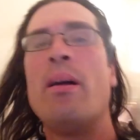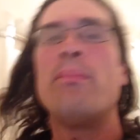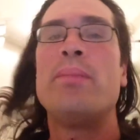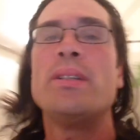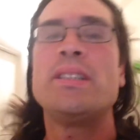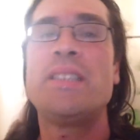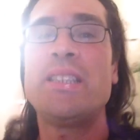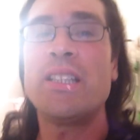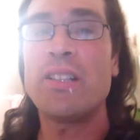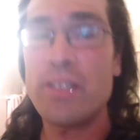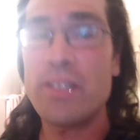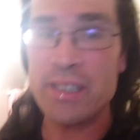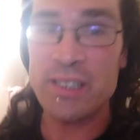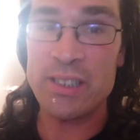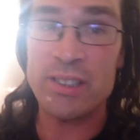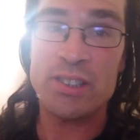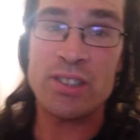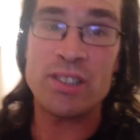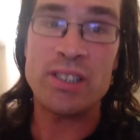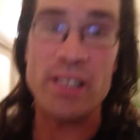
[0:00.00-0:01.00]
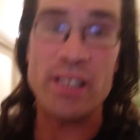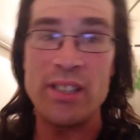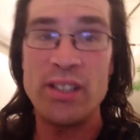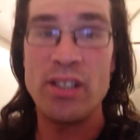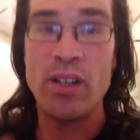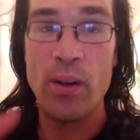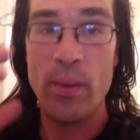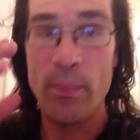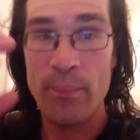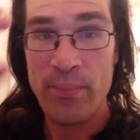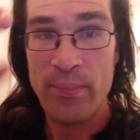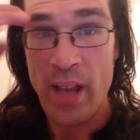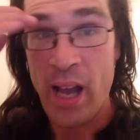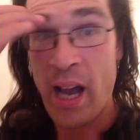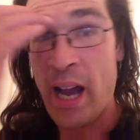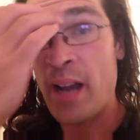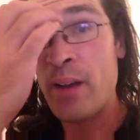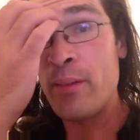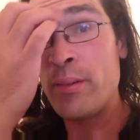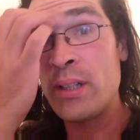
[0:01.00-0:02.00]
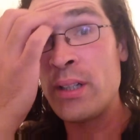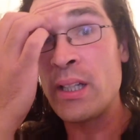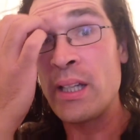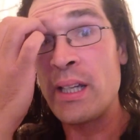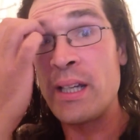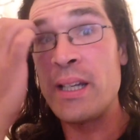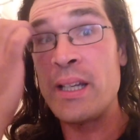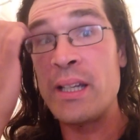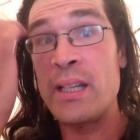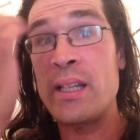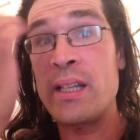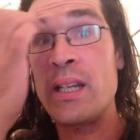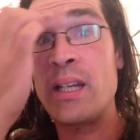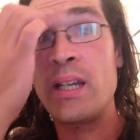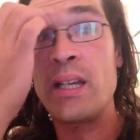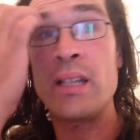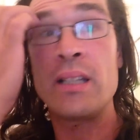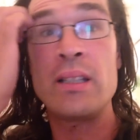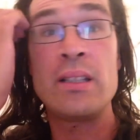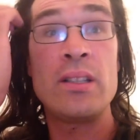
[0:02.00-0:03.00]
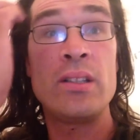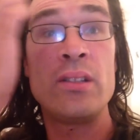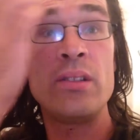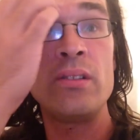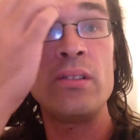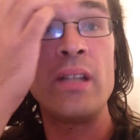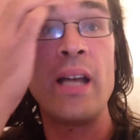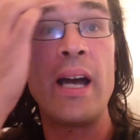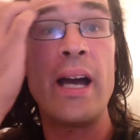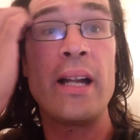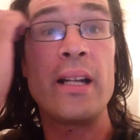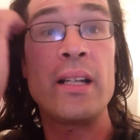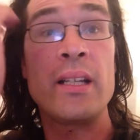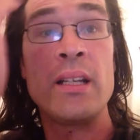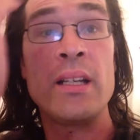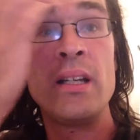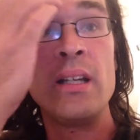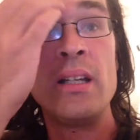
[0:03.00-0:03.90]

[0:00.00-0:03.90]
But seriously though, I would like to do that.